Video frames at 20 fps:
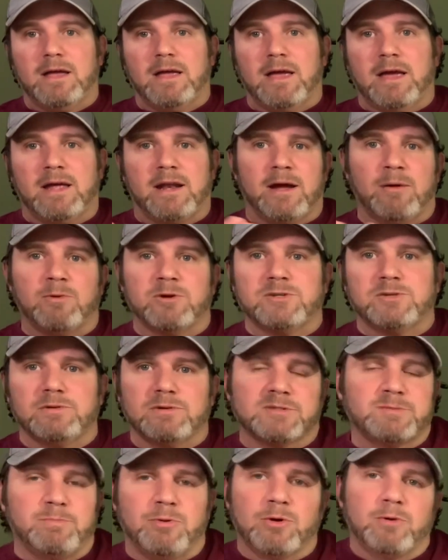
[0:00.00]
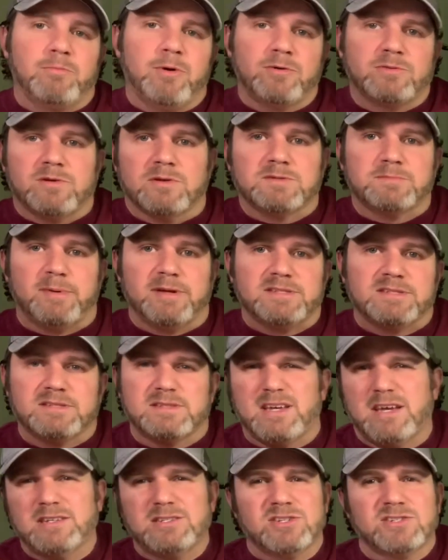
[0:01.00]
and i want to explore both those
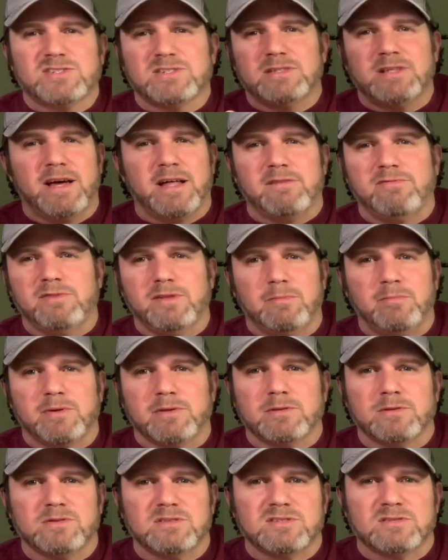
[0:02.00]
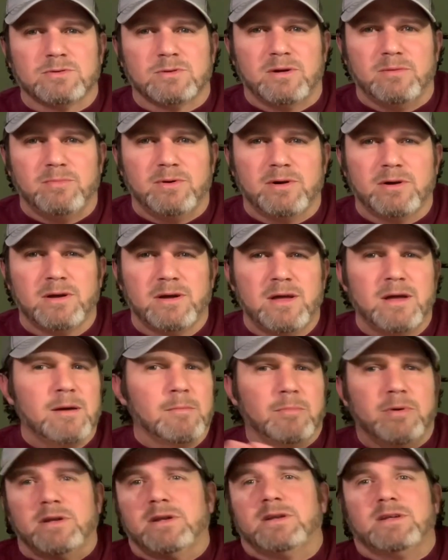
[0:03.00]
places it's just a lot of flipping through the storybook
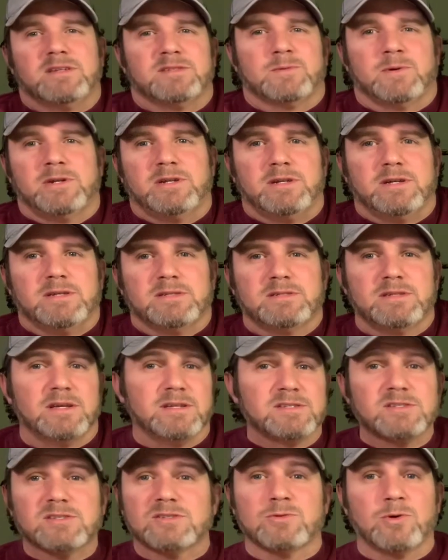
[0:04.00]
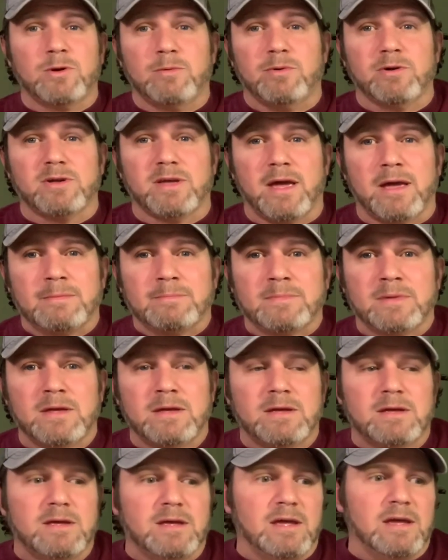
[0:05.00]
but it is what it is it's a storybook game
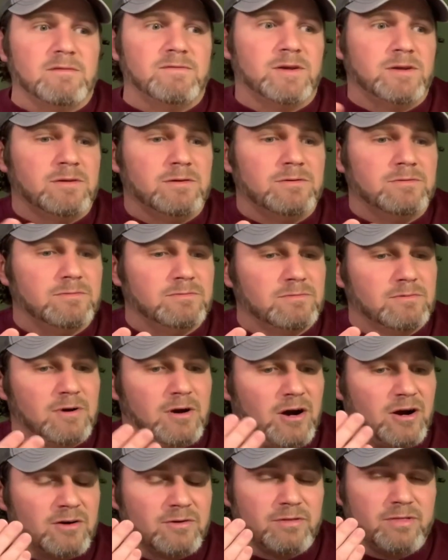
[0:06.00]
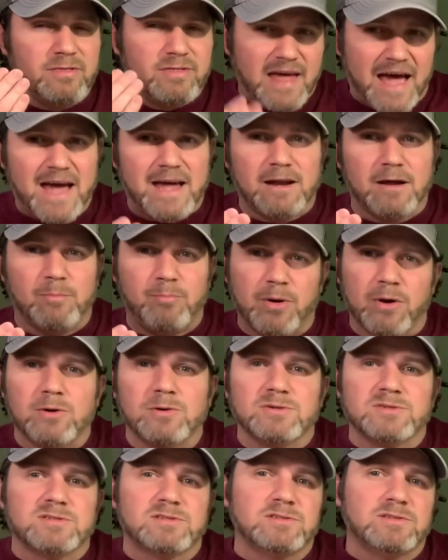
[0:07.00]
if you are that
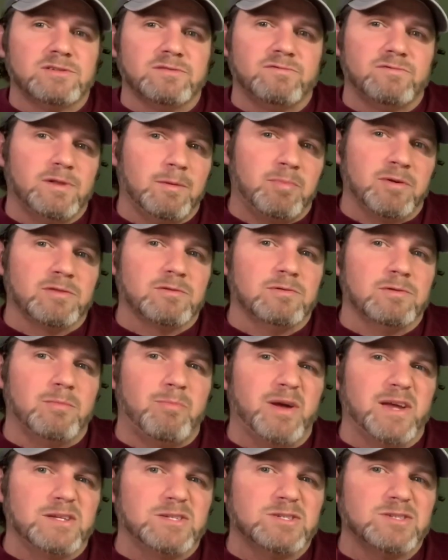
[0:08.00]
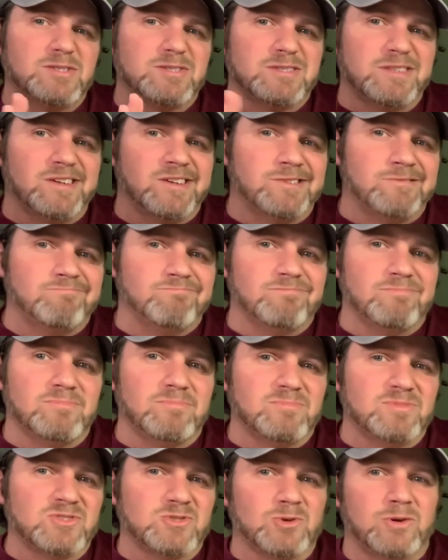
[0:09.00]
opposed to flipping through the pages then
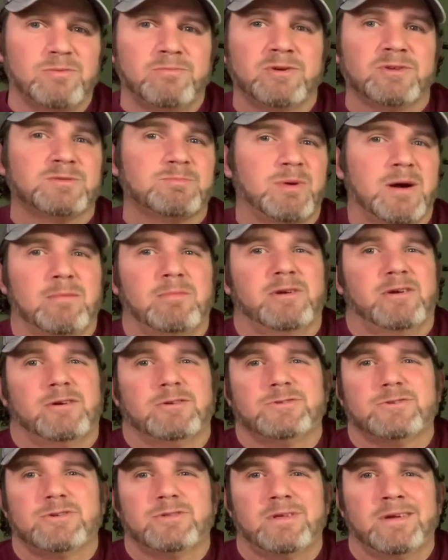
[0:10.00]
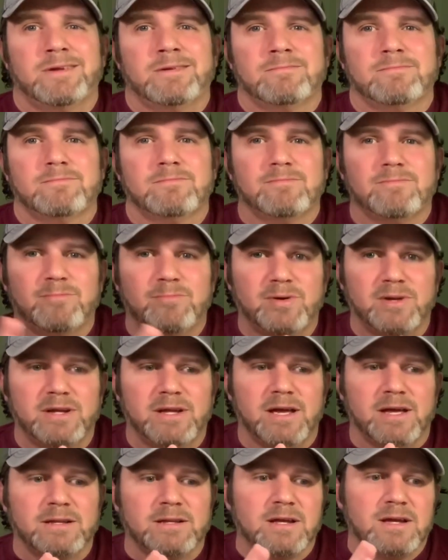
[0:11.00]
storybooks probably aren't your thing but
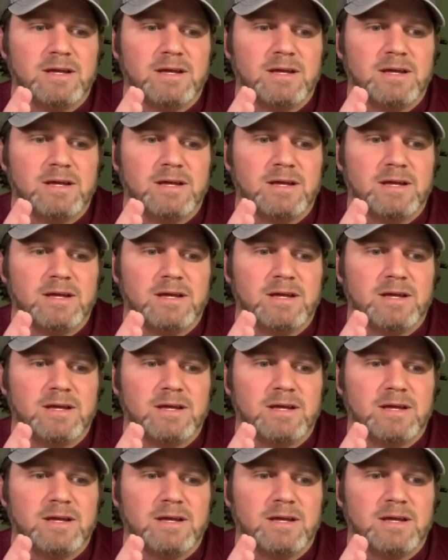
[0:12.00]
again